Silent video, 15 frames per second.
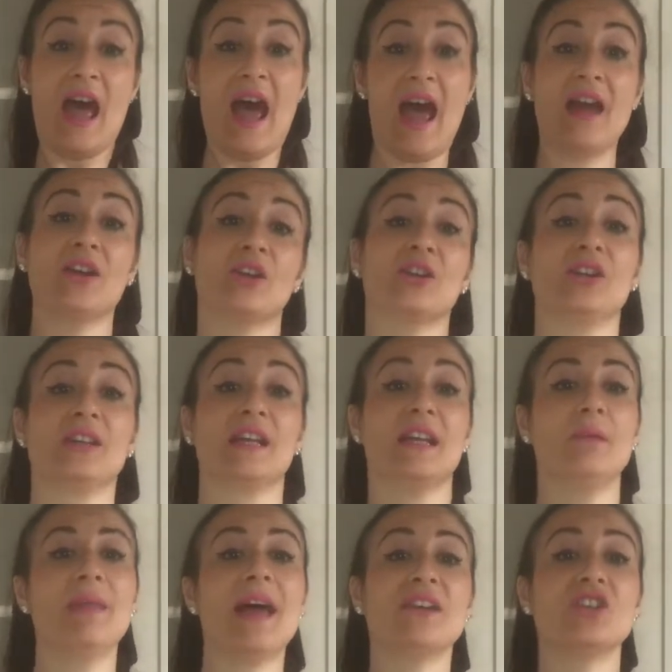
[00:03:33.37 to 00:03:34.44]
And good.
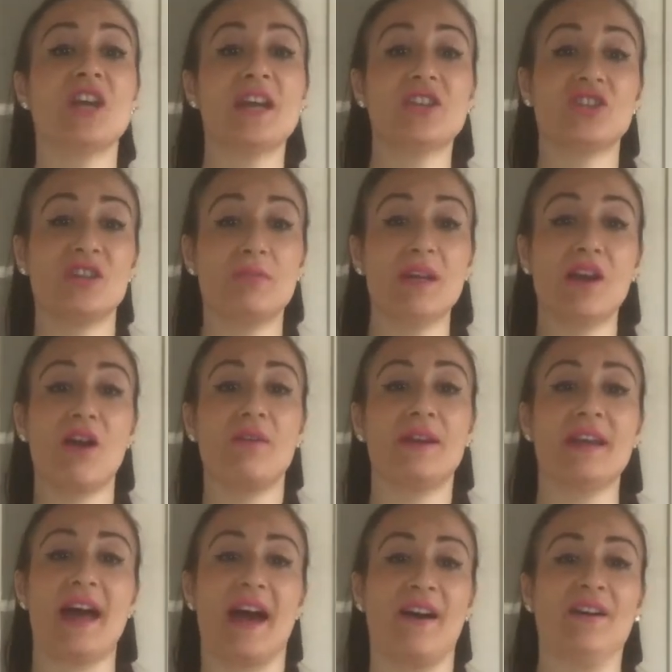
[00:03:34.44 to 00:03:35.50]
Keep that chest shimmy going
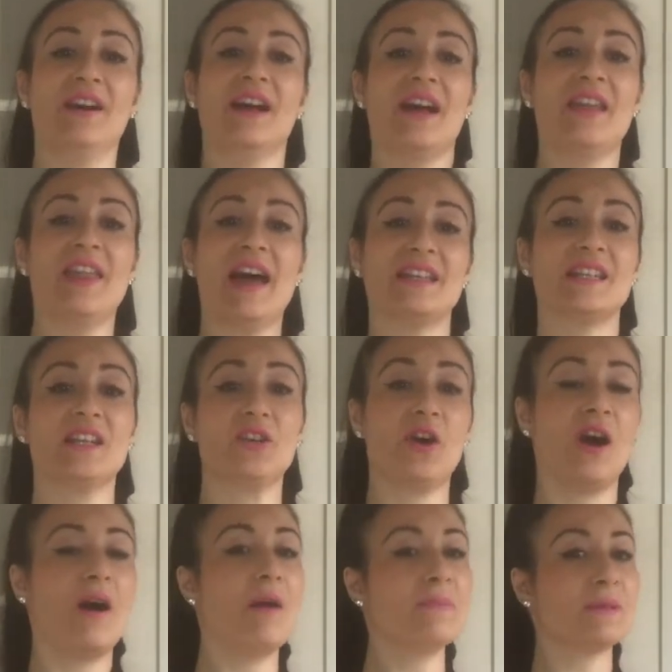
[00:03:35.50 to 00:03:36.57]
now. That's it. Your
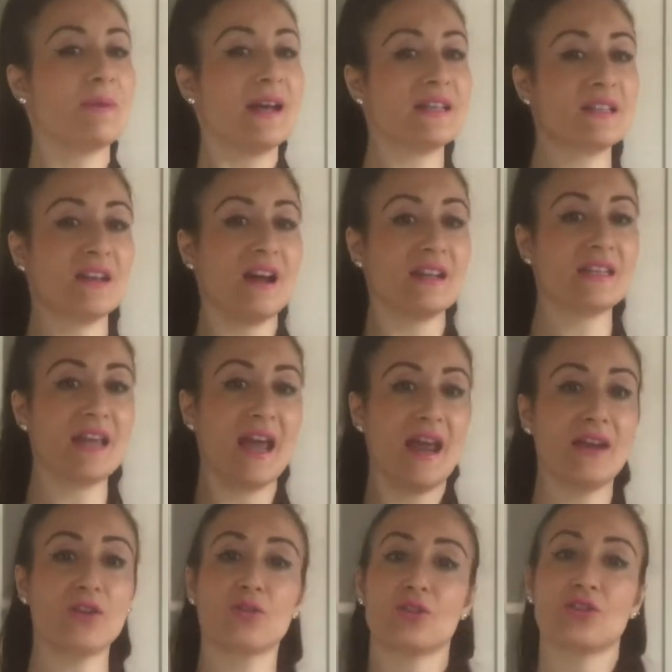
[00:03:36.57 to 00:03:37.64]
arms might start to
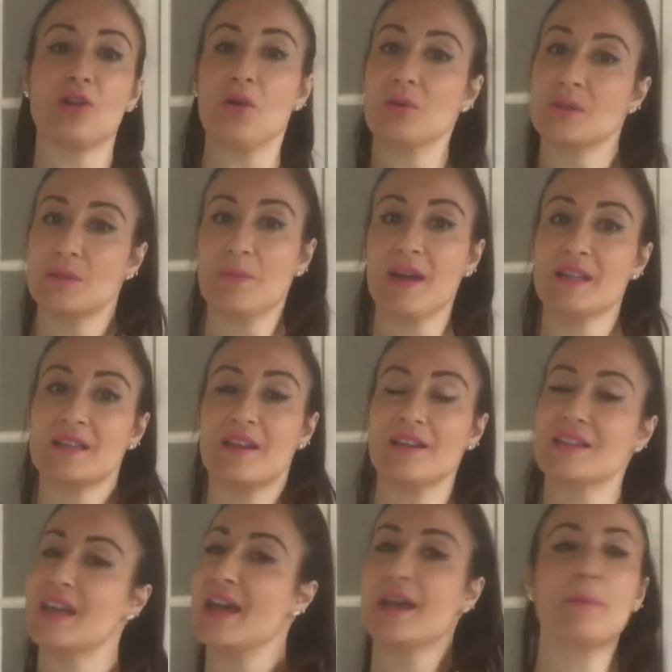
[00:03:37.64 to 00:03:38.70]
ache. Your shoulders might start
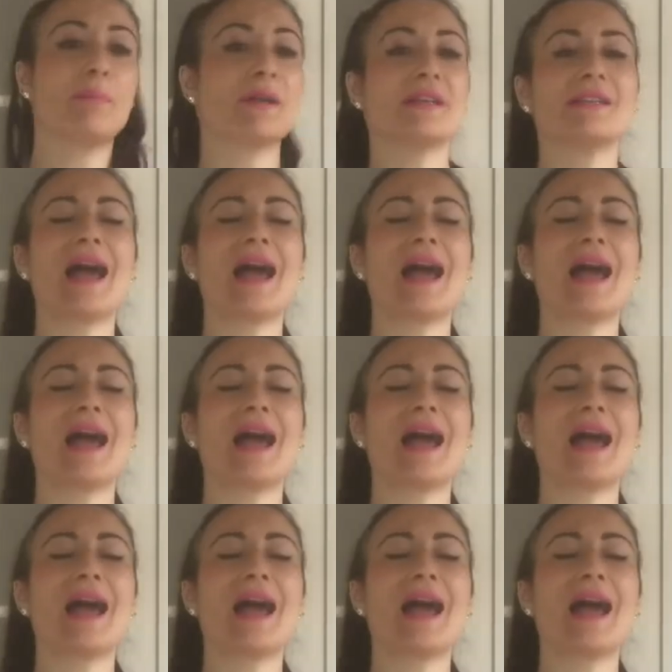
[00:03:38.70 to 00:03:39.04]
to ache, but it's